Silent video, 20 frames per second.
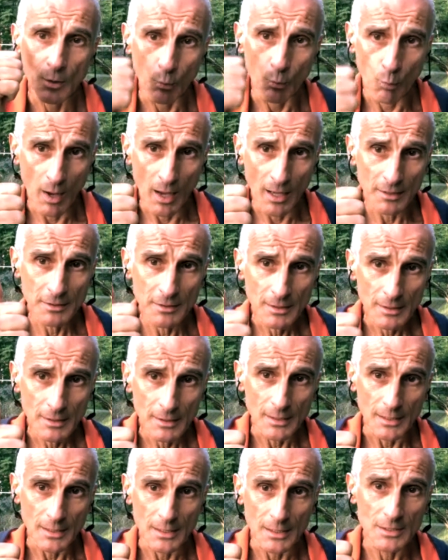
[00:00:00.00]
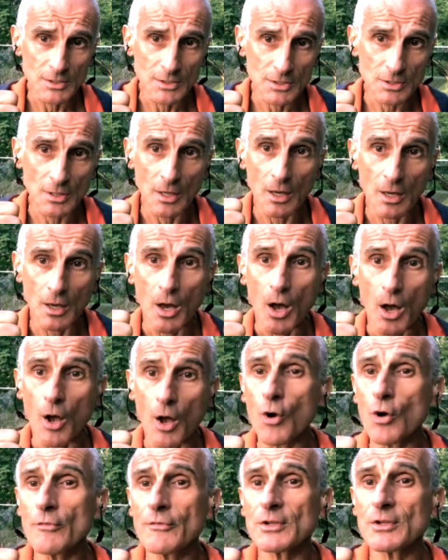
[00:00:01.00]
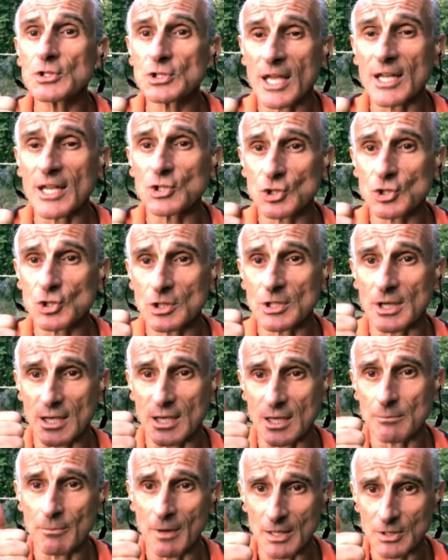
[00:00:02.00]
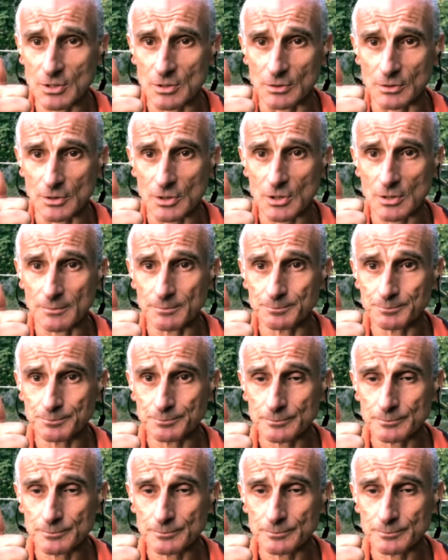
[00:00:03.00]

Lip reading: 1 is over tension in muscles.